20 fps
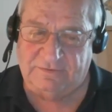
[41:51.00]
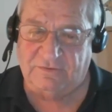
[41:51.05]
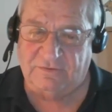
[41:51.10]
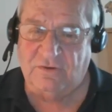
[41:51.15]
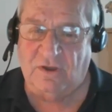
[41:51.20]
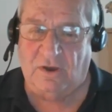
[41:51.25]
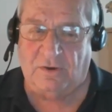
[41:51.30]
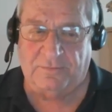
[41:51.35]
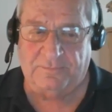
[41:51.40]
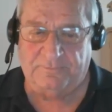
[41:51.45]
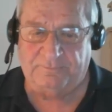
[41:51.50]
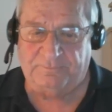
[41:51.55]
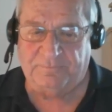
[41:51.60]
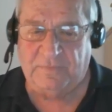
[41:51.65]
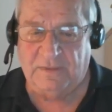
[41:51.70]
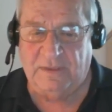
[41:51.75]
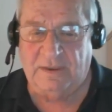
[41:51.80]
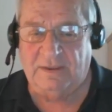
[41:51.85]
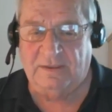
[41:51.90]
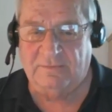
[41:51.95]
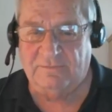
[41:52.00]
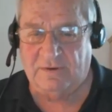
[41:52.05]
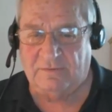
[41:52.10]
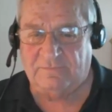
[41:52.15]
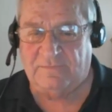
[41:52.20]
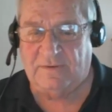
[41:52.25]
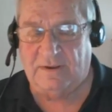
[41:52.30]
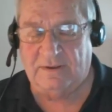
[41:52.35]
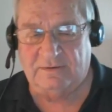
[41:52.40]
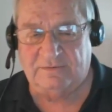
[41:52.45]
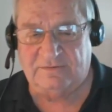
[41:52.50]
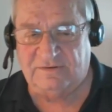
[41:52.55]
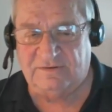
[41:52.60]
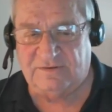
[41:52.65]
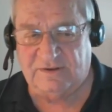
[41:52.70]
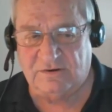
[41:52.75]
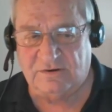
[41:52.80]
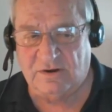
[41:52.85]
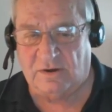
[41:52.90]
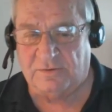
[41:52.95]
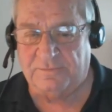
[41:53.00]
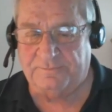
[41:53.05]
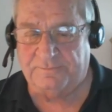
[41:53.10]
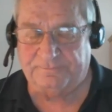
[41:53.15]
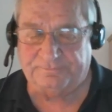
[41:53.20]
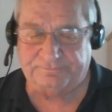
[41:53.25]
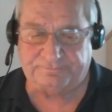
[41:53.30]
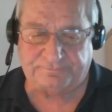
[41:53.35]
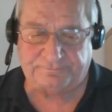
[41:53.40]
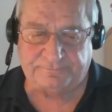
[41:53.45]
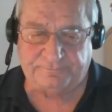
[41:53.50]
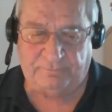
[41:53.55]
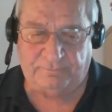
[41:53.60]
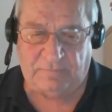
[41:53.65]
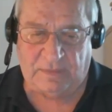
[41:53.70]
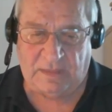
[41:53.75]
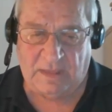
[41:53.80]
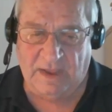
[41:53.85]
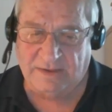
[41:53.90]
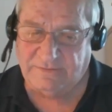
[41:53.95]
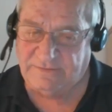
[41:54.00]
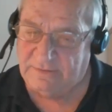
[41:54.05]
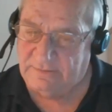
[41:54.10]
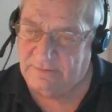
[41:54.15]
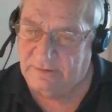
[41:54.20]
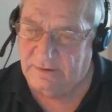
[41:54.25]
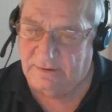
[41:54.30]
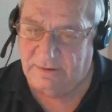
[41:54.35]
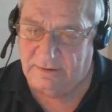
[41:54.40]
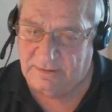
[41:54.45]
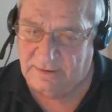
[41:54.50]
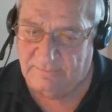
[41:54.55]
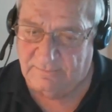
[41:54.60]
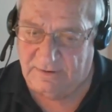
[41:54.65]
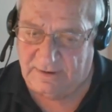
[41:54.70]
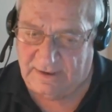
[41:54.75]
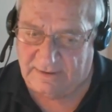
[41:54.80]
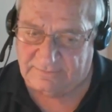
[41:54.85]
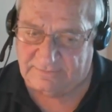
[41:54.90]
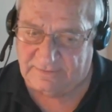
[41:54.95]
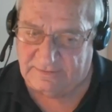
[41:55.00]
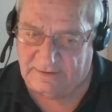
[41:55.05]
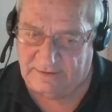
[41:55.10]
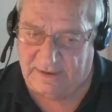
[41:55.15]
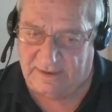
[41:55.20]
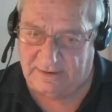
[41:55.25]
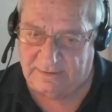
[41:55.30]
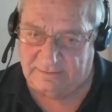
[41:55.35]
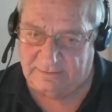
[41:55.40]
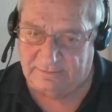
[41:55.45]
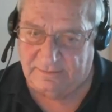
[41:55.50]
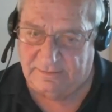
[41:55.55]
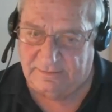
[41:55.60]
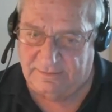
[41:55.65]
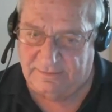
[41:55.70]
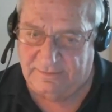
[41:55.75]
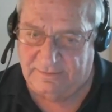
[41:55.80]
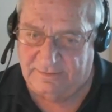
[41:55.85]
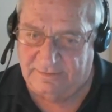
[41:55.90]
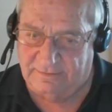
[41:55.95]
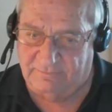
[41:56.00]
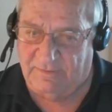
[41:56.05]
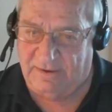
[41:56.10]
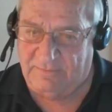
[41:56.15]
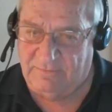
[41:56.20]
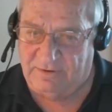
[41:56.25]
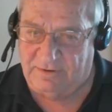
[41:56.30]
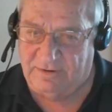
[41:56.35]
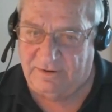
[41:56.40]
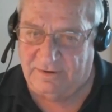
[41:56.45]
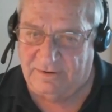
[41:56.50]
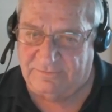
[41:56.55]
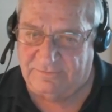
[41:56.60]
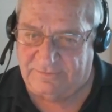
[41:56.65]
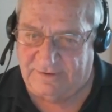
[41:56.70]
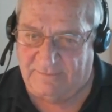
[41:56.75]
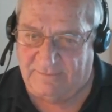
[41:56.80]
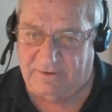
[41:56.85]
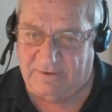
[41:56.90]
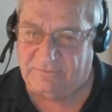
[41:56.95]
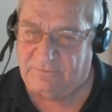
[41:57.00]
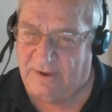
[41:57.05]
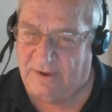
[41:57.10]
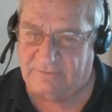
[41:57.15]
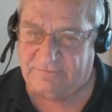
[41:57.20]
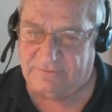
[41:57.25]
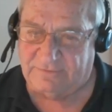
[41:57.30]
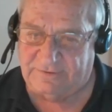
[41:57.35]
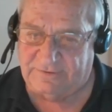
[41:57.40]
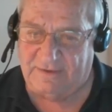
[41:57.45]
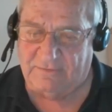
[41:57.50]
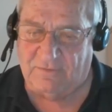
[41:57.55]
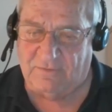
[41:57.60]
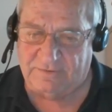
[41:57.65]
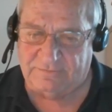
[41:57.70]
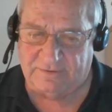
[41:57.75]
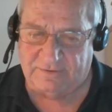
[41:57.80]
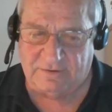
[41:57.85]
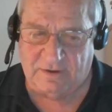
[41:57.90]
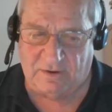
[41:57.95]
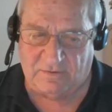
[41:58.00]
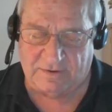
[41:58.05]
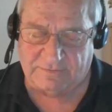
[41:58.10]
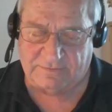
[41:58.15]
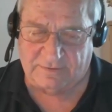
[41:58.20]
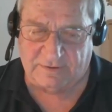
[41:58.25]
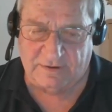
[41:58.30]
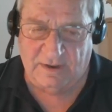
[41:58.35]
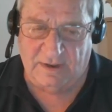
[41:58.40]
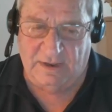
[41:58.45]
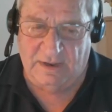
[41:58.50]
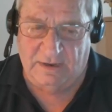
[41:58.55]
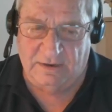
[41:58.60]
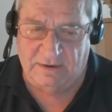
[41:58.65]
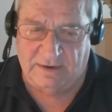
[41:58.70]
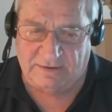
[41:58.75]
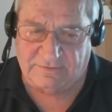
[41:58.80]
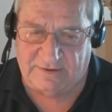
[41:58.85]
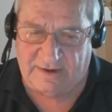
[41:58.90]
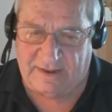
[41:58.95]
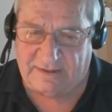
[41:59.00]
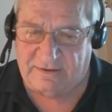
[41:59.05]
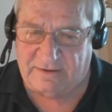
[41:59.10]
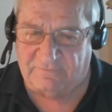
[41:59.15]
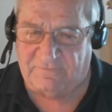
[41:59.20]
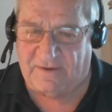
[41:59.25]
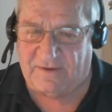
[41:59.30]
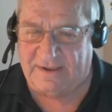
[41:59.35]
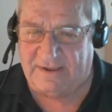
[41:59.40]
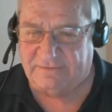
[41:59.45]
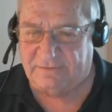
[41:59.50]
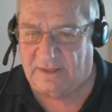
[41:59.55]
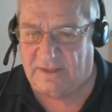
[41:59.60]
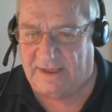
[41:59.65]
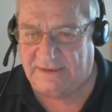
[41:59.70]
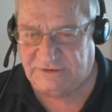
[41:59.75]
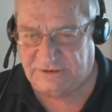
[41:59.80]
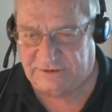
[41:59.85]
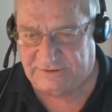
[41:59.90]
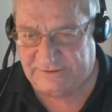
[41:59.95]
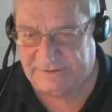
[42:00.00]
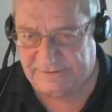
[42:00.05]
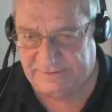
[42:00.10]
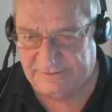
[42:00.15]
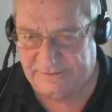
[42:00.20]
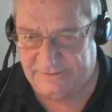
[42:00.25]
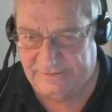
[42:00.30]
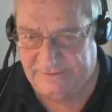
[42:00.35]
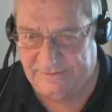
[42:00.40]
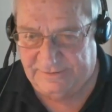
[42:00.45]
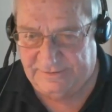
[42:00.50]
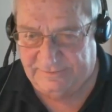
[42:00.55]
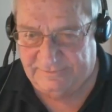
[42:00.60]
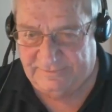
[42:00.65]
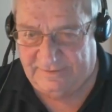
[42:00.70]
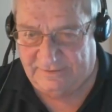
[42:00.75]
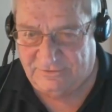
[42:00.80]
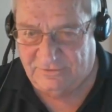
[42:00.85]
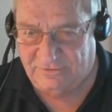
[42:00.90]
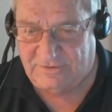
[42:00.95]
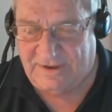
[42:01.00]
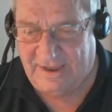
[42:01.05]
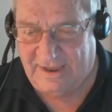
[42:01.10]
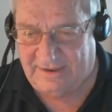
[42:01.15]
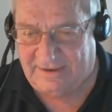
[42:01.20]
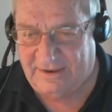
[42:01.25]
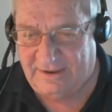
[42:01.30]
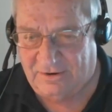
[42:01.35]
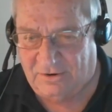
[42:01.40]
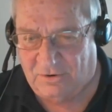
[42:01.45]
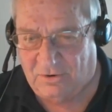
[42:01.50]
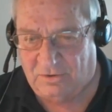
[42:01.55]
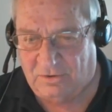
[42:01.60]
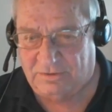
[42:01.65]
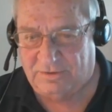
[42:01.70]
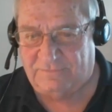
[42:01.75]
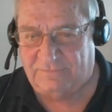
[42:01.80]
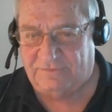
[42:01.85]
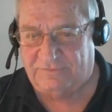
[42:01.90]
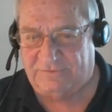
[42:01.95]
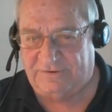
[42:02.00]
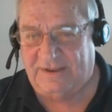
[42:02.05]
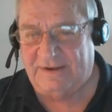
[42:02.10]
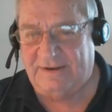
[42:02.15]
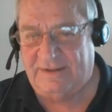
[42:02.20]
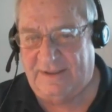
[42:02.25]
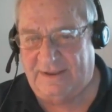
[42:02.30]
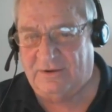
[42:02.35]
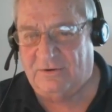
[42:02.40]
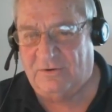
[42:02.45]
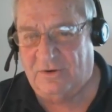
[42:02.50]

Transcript: I said, no. And verify it. She said, no. I said, let me ask it again. Maybe you didn't understand me. So I asked her the same question. I said, no. I said, that defies logic, that you can't get a hold of the San Diego